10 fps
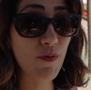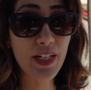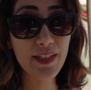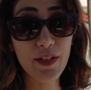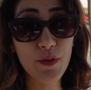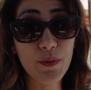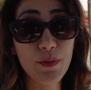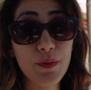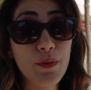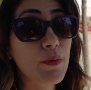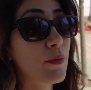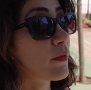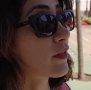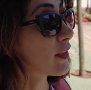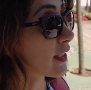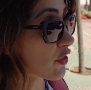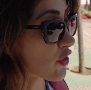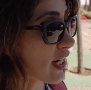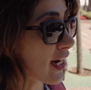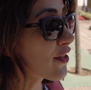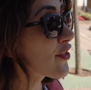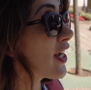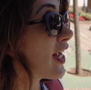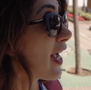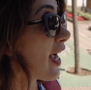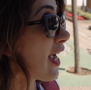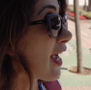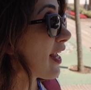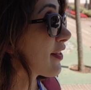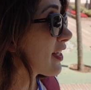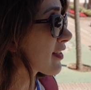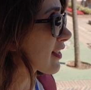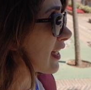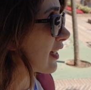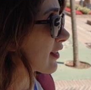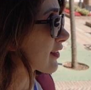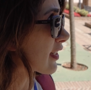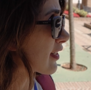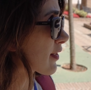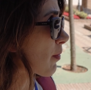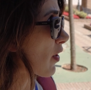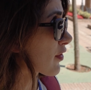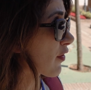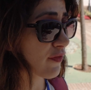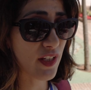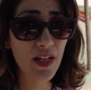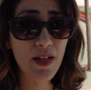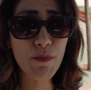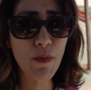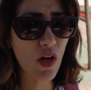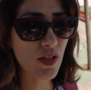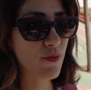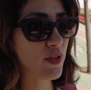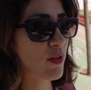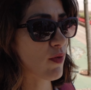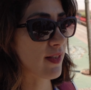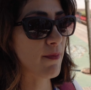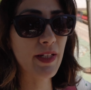converted to a church. And still, there is part of the mosque, which was a